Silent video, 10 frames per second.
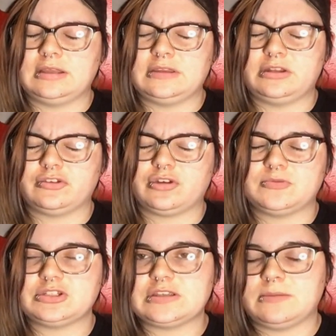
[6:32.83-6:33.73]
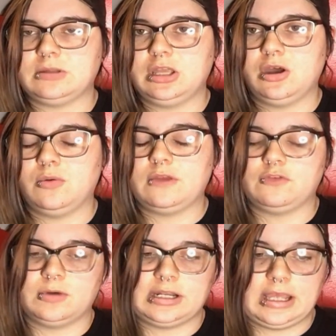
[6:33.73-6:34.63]
the description down below. If
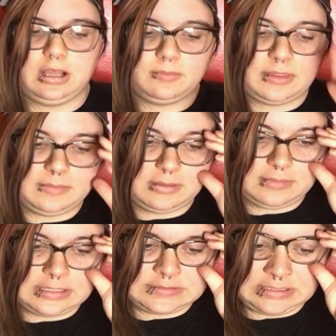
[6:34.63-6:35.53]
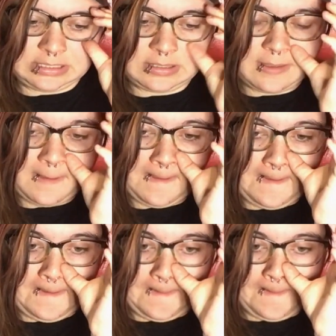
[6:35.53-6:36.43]
you want to help, that'd be amazing.
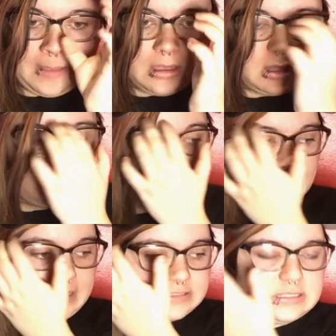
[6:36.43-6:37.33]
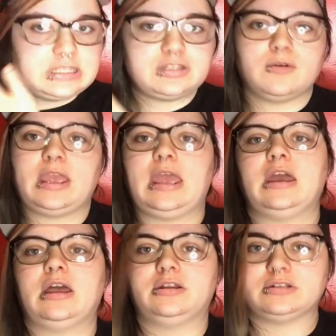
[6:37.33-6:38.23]
Otherwise, it's okay.
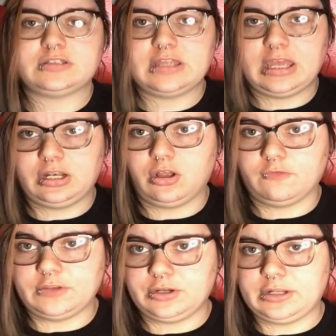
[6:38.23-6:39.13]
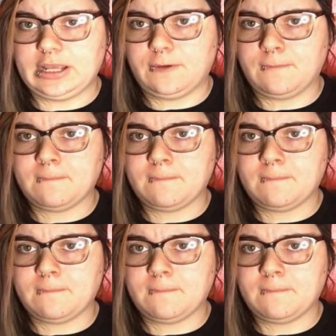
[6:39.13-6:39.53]
I understand. I'll figure it out.